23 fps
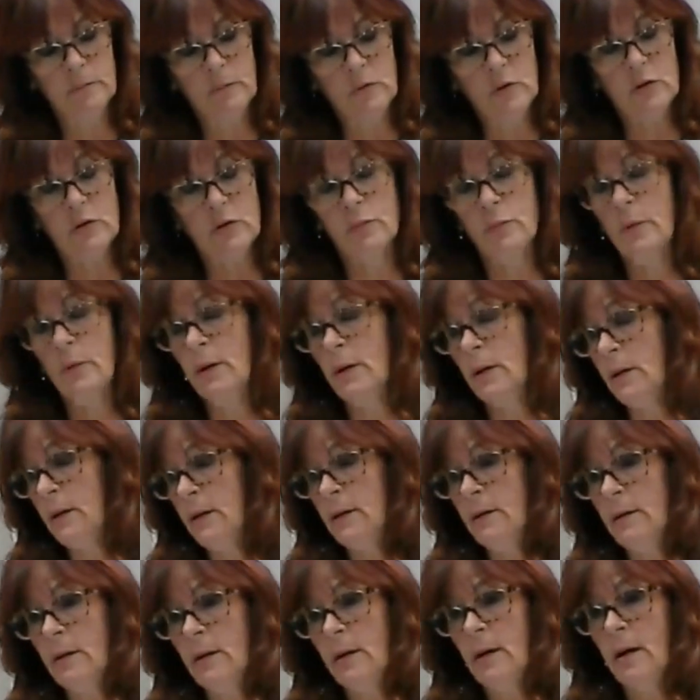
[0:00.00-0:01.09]
just
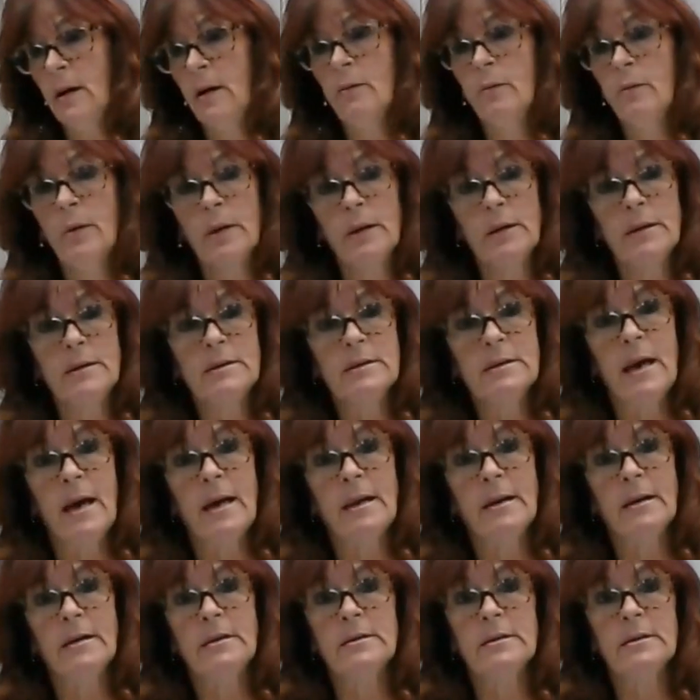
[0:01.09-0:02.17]
really a really
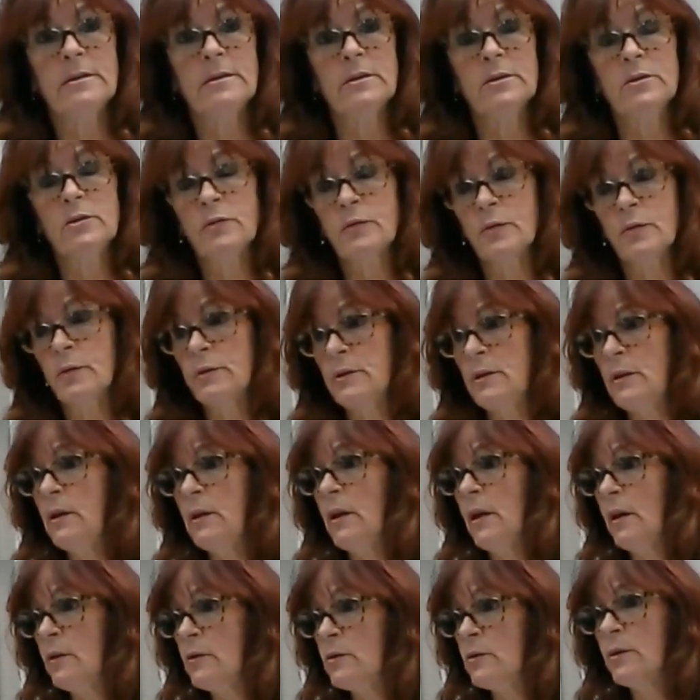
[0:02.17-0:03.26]
sad existence for a
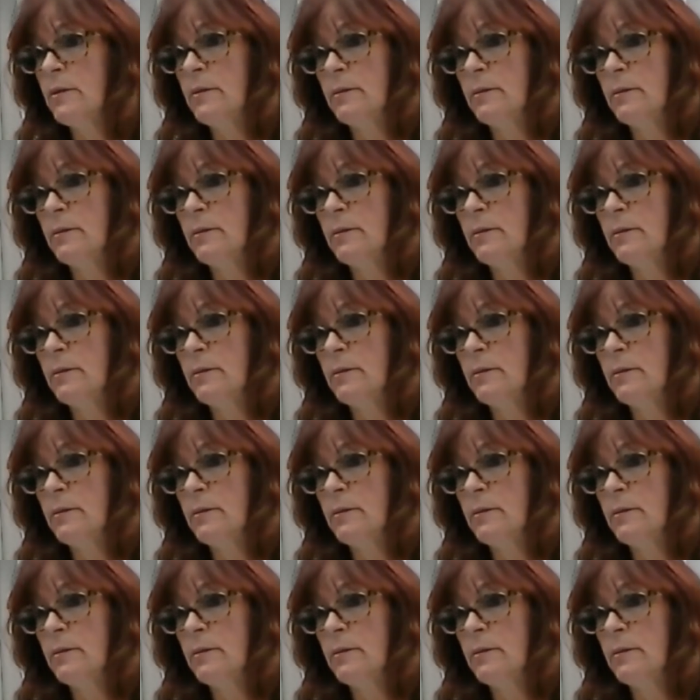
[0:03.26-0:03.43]
teenager.